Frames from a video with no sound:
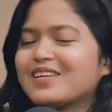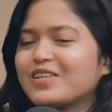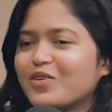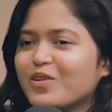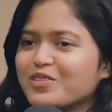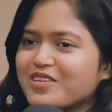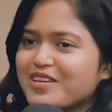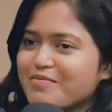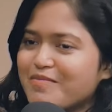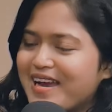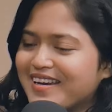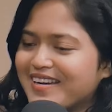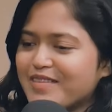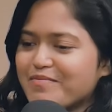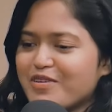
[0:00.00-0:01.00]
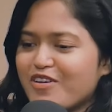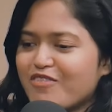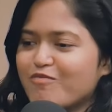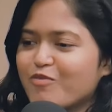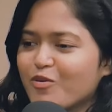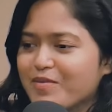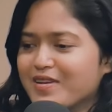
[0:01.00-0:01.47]
character also reminded me
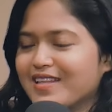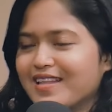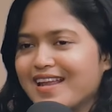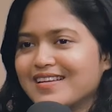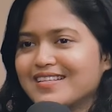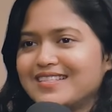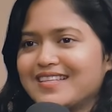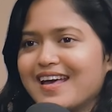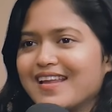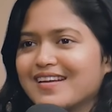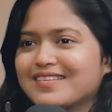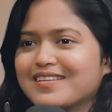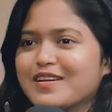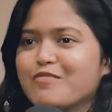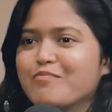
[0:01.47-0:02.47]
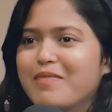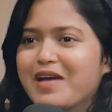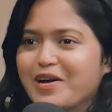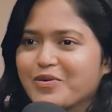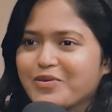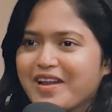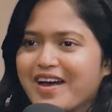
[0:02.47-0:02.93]
of Boman Irani's character in
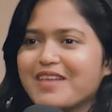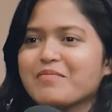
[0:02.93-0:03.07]
Main Hoon